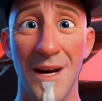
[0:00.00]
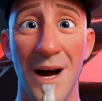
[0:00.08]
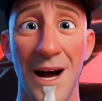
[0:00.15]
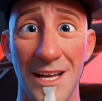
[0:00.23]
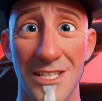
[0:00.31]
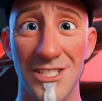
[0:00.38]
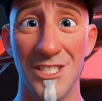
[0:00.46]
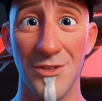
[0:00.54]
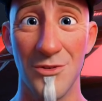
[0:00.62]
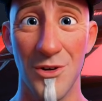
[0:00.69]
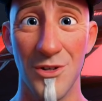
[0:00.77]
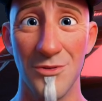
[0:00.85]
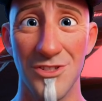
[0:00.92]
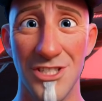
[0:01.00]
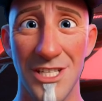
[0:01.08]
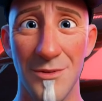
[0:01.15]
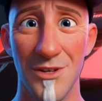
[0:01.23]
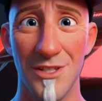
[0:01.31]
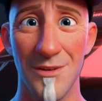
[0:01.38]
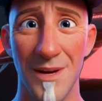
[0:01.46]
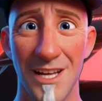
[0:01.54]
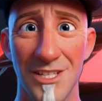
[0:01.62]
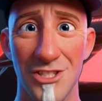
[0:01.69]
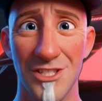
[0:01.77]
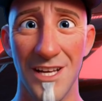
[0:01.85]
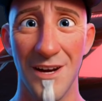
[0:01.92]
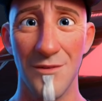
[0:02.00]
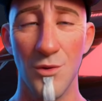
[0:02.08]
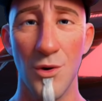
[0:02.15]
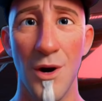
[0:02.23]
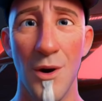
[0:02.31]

Higher tier rooms deeper in the mansion have more